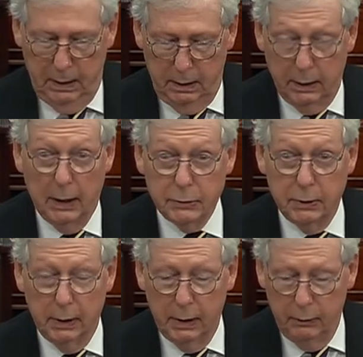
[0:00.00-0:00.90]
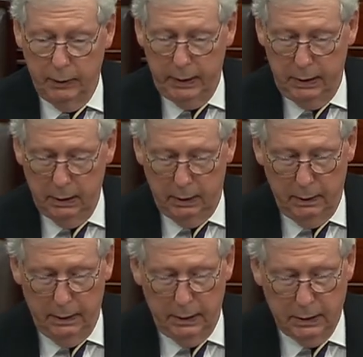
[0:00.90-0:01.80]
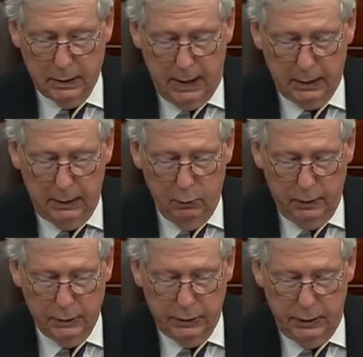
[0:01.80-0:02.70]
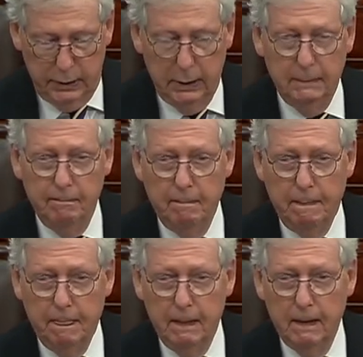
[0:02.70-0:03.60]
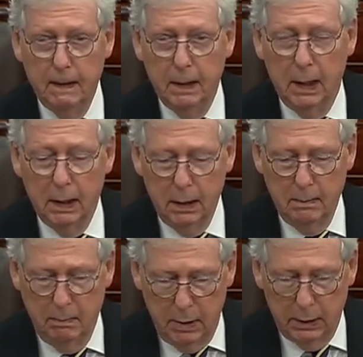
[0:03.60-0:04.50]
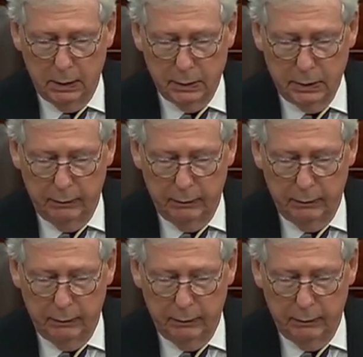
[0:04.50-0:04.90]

Yesterday, we learned exactly what she and millions of